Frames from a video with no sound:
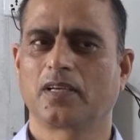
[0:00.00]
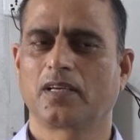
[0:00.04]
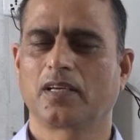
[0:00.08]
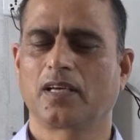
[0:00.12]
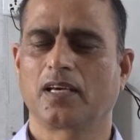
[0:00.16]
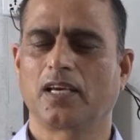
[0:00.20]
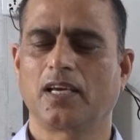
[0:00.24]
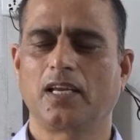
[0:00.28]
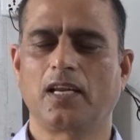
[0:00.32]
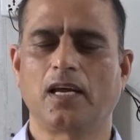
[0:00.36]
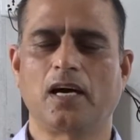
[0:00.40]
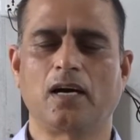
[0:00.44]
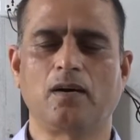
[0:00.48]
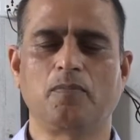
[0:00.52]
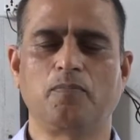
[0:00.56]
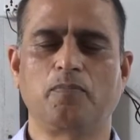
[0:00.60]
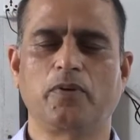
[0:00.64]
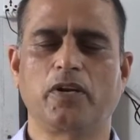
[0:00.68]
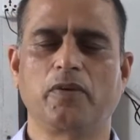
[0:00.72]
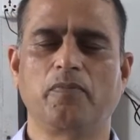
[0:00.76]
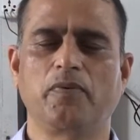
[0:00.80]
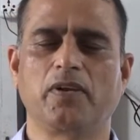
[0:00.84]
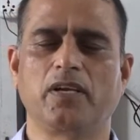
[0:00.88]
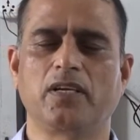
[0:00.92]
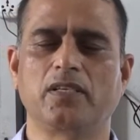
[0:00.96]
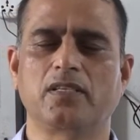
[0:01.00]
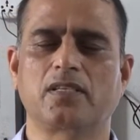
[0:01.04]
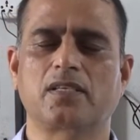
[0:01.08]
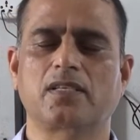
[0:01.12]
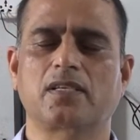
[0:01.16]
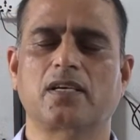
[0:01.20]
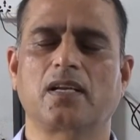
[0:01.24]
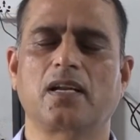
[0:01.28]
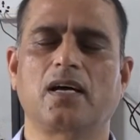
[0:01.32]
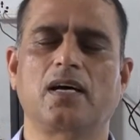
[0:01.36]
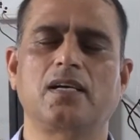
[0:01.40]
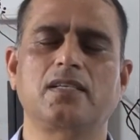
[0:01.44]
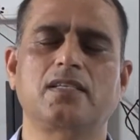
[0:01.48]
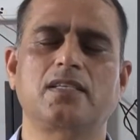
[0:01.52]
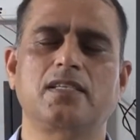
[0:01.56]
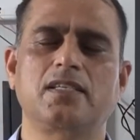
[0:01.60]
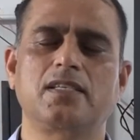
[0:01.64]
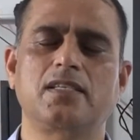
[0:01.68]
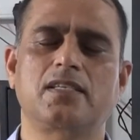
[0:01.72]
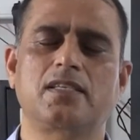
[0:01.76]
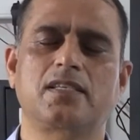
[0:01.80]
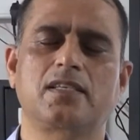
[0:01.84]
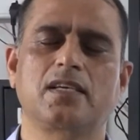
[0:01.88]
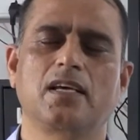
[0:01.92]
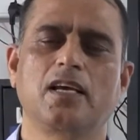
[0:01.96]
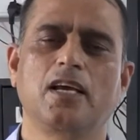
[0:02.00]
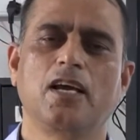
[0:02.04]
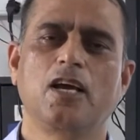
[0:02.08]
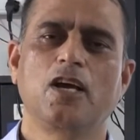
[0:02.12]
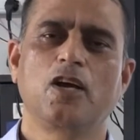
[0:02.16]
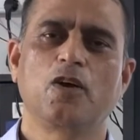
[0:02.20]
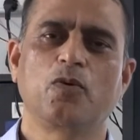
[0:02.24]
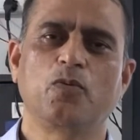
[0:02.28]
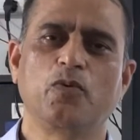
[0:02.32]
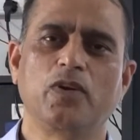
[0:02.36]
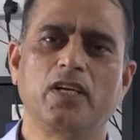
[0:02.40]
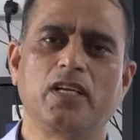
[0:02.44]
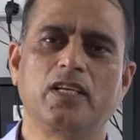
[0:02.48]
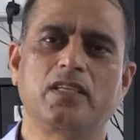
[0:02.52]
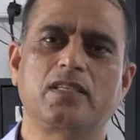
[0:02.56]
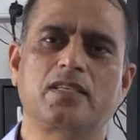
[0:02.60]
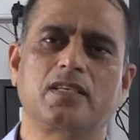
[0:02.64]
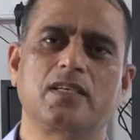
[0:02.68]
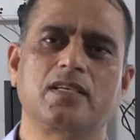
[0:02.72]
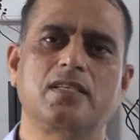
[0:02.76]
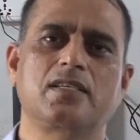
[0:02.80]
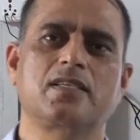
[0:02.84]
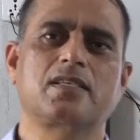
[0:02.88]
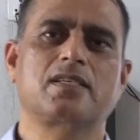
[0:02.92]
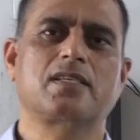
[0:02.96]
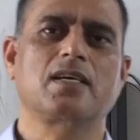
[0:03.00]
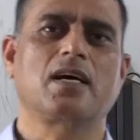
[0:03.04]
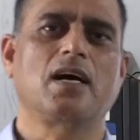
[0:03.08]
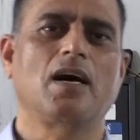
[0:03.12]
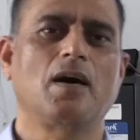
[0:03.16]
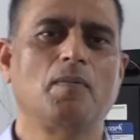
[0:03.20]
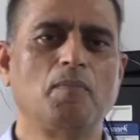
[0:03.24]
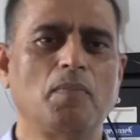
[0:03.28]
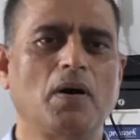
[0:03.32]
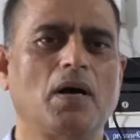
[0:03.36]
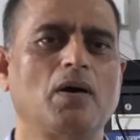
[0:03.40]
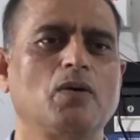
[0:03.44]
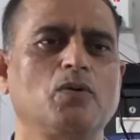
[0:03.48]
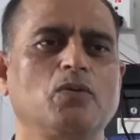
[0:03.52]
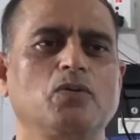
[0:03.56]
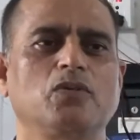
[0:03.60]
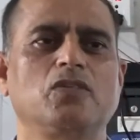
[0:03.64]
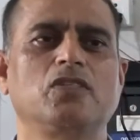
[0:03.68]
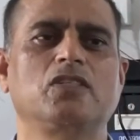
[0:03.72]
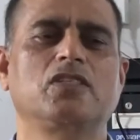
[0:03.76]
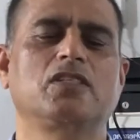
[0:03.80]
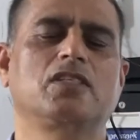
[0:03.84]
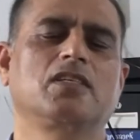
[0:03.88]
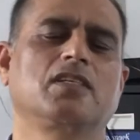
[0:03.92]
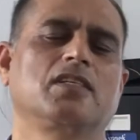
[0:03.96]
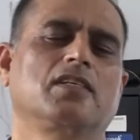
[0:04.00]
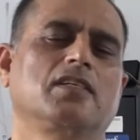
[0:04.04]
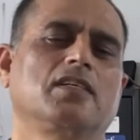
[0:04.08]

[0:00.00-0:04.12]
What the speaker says: In our previous classes, we discussed about